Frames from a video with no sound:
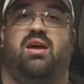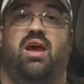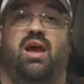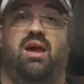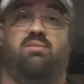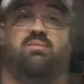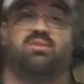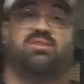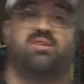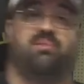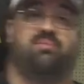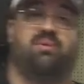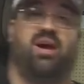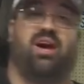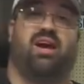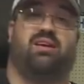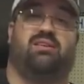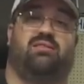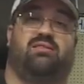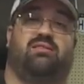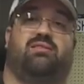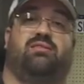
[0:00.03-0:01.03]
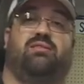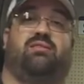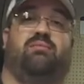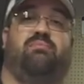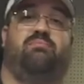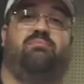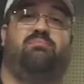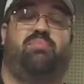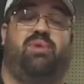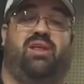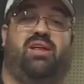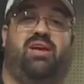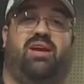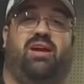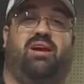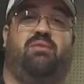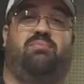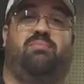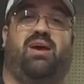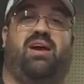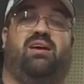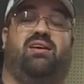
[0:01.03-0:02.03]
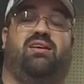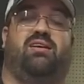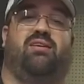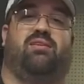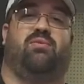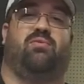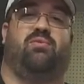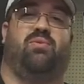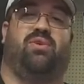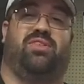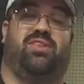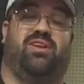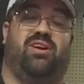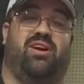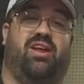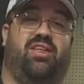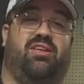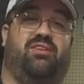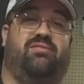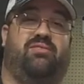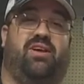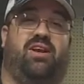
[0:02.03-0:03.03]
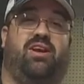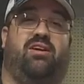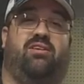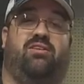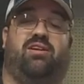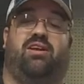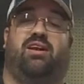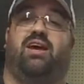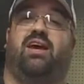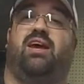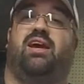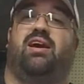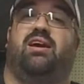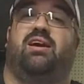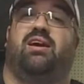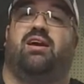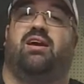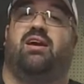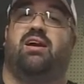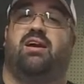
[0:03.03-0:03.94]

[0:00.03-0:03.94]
Hey, what's up, guys? Billy here, back with another video today.